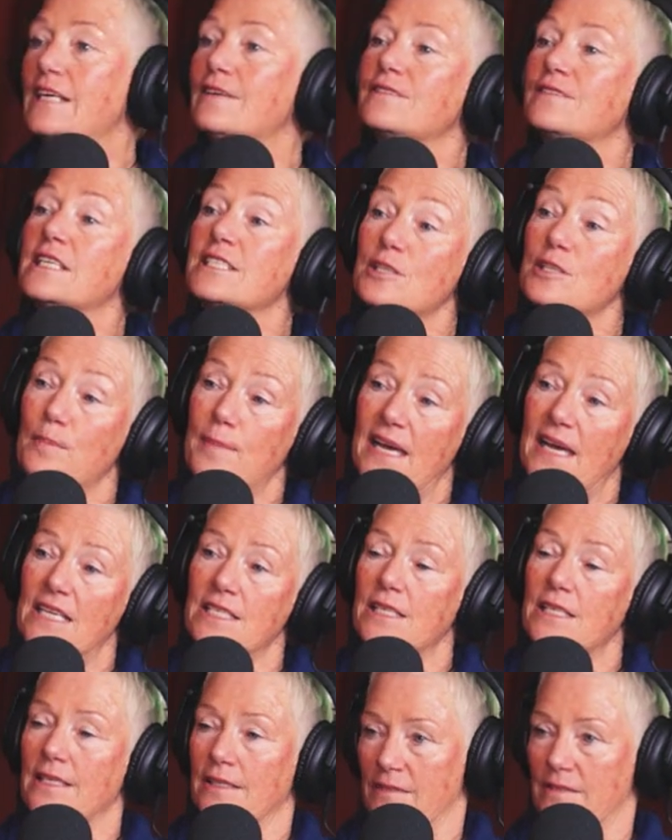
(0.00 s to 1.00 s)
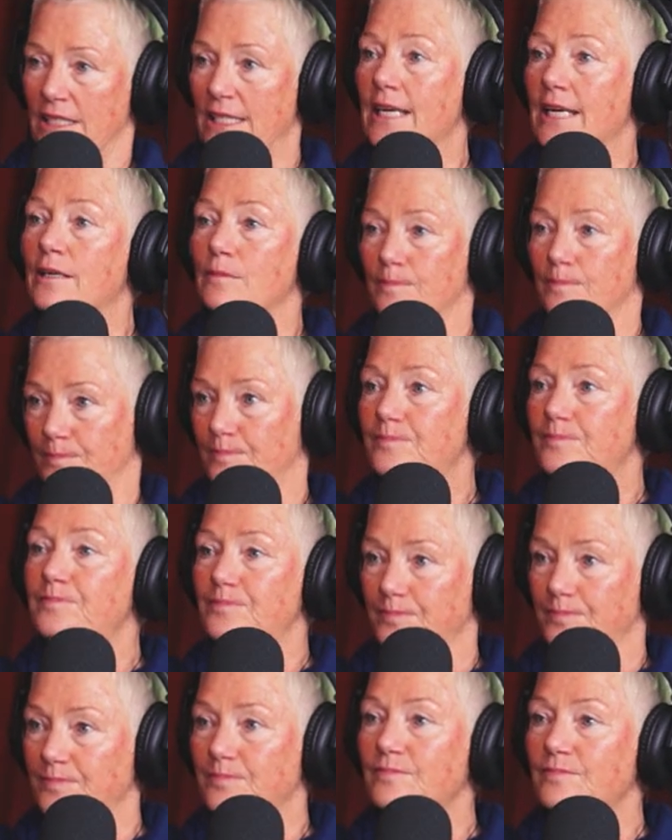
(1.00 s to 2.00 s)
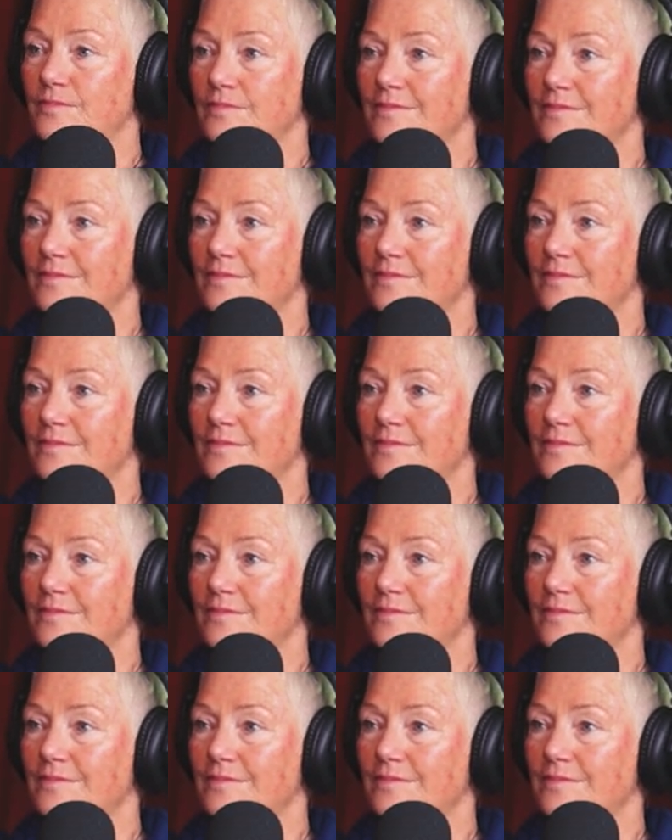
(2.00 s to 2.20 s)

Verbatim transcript: that if there's a, uh, a pattern, a, uh, yeah. something that gets